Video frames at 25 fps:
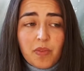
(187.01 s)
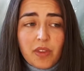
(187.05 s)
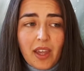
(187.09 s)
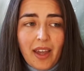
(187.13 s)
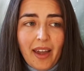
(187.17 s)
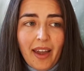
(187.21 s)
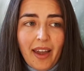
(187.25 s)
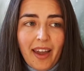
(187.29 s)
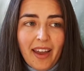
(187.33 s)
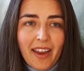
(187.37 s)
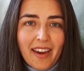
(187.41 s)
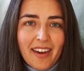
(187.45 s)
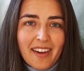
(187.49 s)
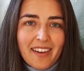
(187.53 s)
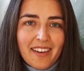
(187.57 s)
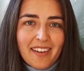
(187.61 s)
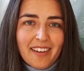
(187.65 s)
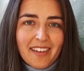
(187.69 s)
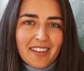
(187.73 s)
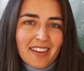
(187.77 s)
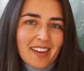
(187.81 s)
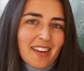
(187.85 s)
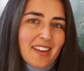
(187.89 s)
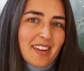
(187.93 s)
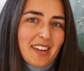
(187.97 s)

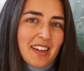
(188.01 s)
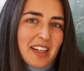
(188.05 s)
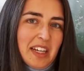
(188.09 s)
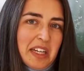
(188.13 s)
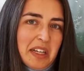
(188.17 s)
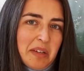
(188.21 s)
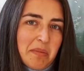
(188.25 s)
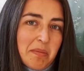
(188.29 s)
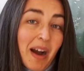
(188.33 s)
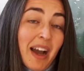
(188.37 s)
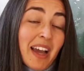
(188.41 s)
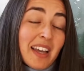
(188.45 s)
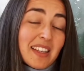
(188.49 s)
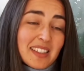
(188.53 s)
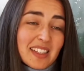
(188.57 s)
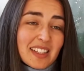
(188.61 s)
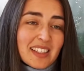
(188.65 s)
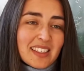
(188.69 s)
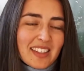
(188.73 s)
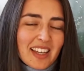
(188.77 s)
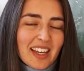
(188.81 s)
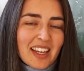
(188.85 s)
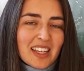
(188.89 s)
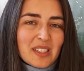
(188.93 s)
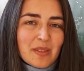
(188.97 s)
And my
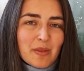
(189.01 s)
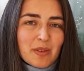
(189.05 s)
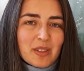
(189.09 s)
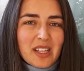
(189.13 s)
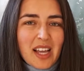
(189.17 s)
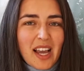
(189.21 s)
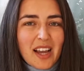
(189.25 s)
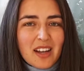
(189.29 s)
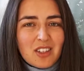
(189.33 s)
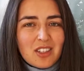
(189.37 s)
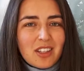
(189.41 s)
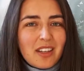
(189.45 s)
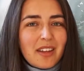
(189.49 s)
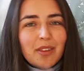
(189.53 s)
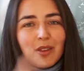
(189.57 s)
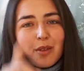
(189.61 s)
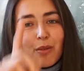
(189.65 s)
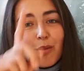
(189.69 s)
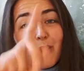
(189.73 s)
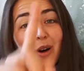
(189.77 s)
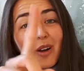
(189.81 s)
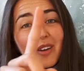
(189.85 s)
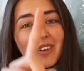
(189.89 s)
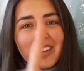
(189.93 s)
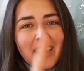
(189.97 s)
success was actually the
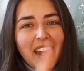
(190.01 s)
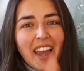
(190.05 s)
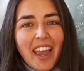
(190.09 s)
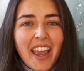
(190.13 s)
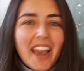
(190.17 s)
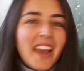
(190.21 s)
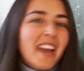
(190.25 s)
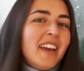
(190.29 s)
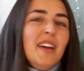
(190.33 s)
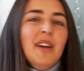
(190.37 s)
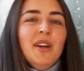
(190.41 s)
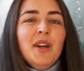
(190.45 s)
one day